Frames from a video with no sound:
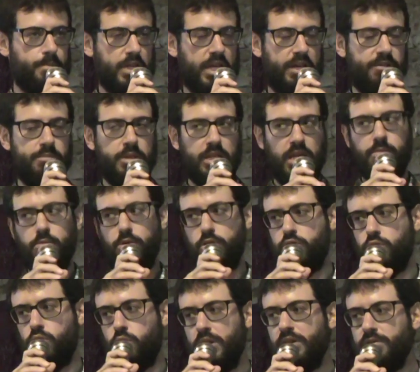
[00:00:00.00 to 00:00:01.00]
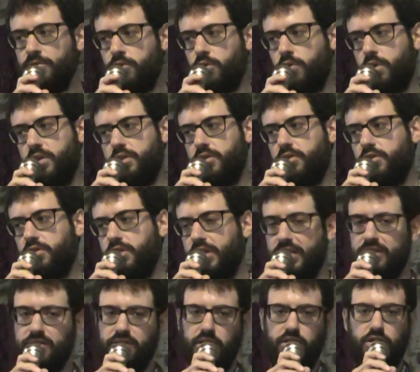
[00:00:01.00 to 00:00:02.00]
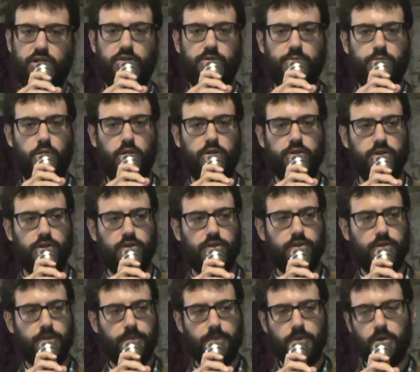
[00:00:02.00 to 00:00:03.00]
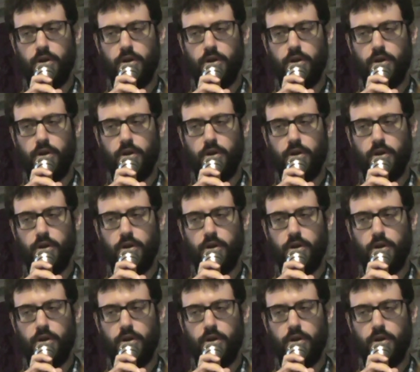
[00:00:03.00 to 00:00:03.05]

have been able to influence the aesthetic of protest.